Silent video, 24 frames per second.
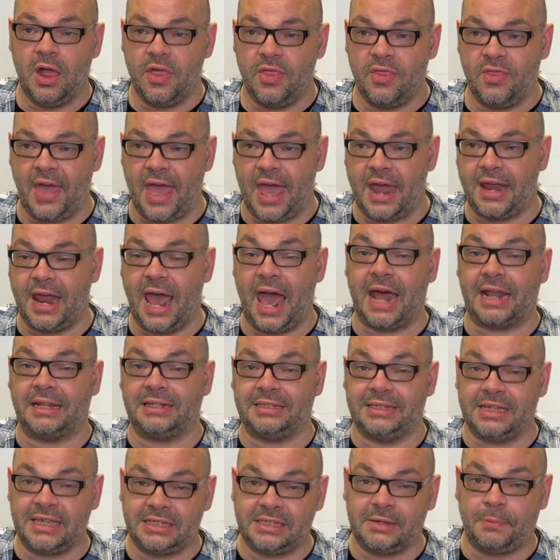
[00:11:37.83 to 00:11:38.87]
then
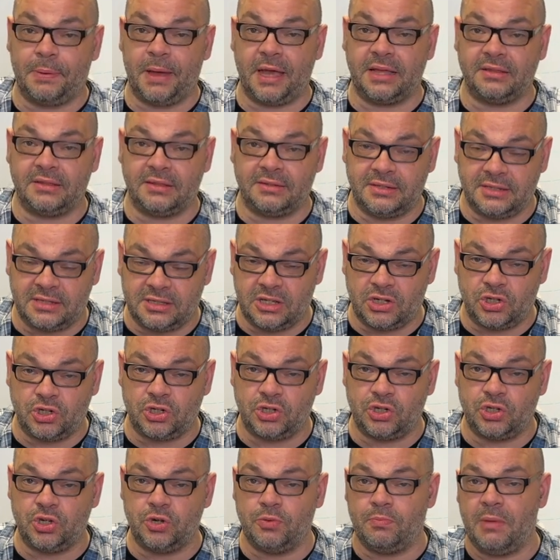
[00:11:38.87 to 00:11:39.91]
anticipate the
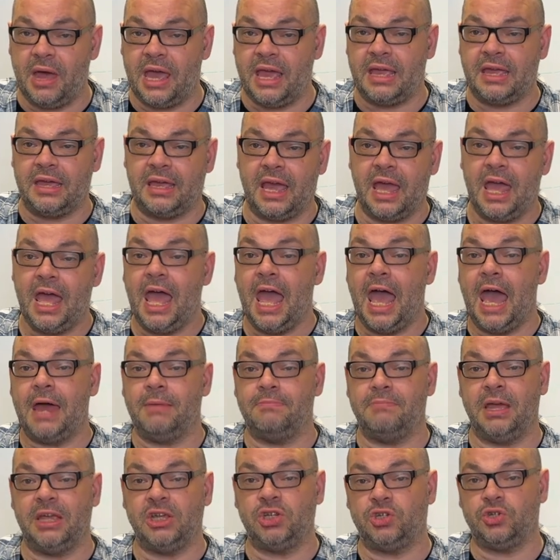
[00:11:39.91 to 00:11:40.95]
decisions you make
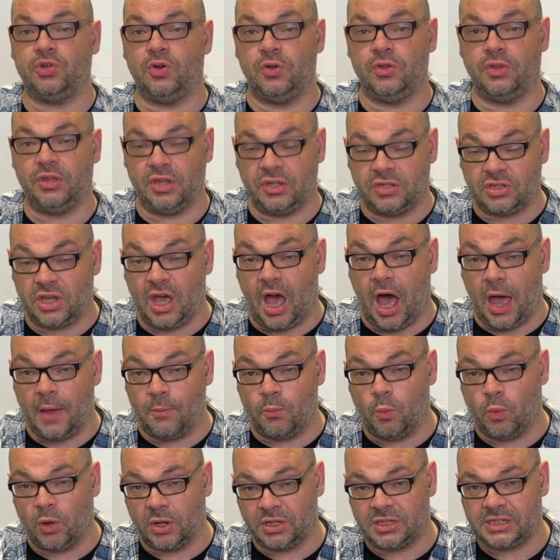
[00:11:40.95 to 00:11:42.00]
and make sure that
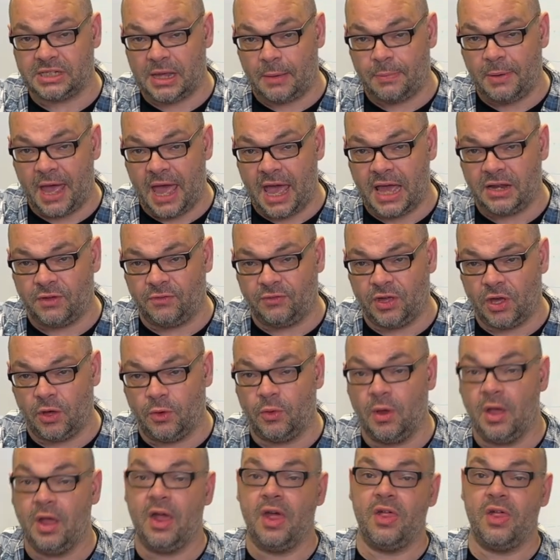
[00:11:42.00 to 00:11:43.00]
I'm one step ahead of you.